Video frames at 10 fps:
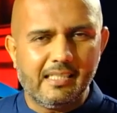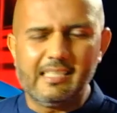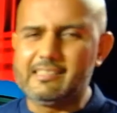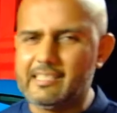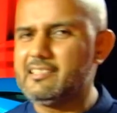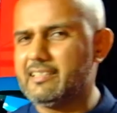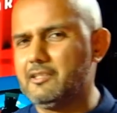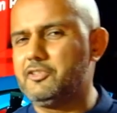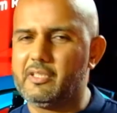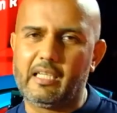it just
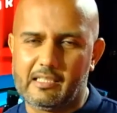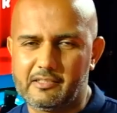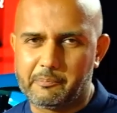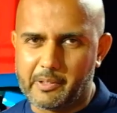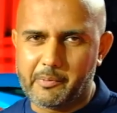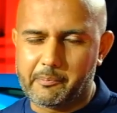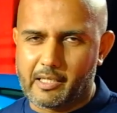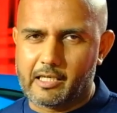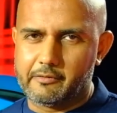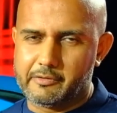tells you that it's a Premium
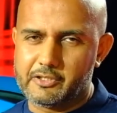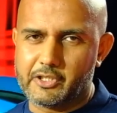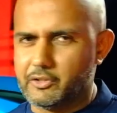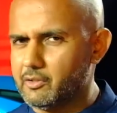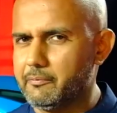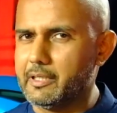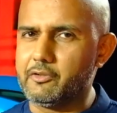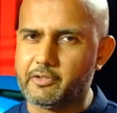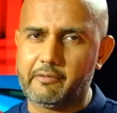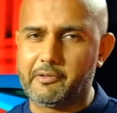R version. You know, when you
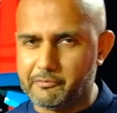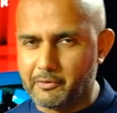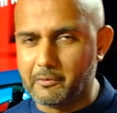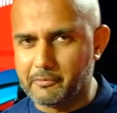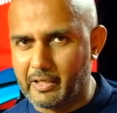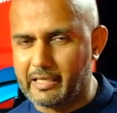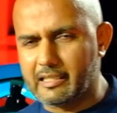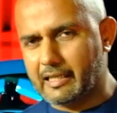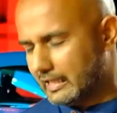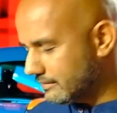drive a Volvo and
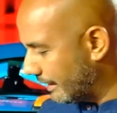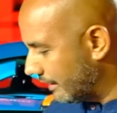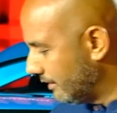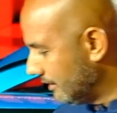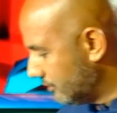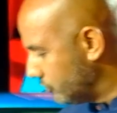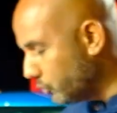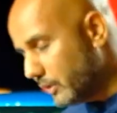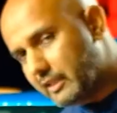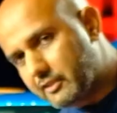it has that
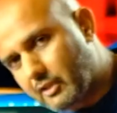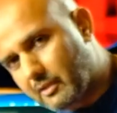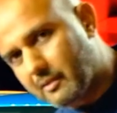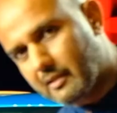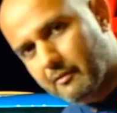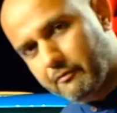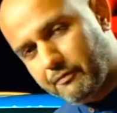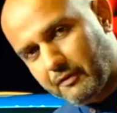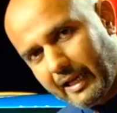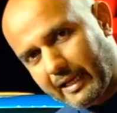Swedish
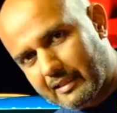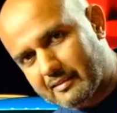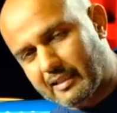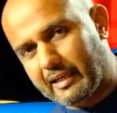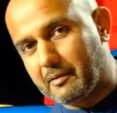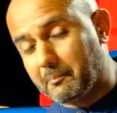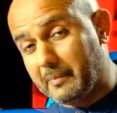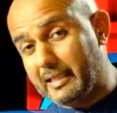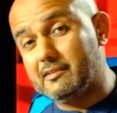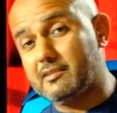flag at the side, it
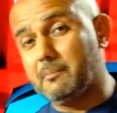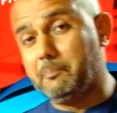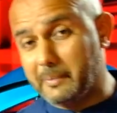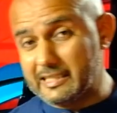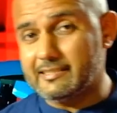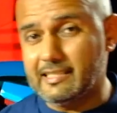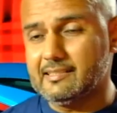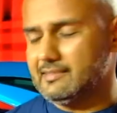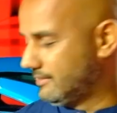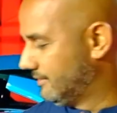means
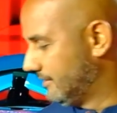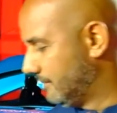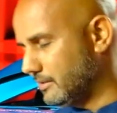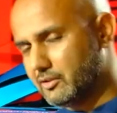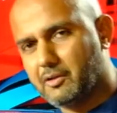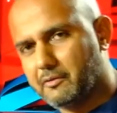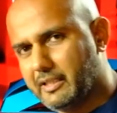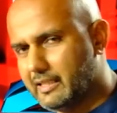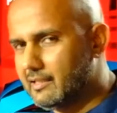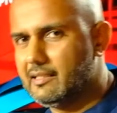business. Not over
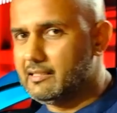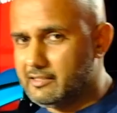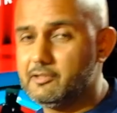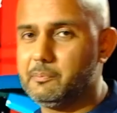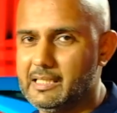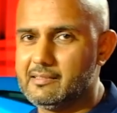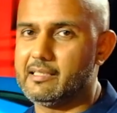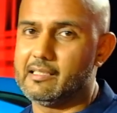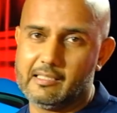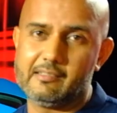here. It just means
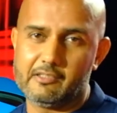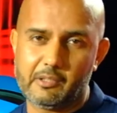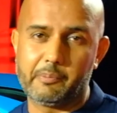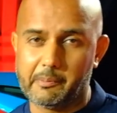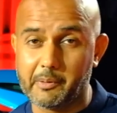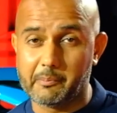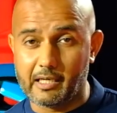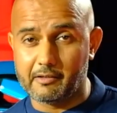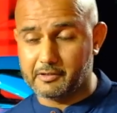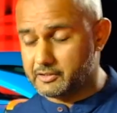that this is a Premium
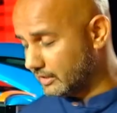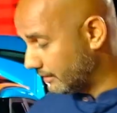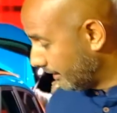R version.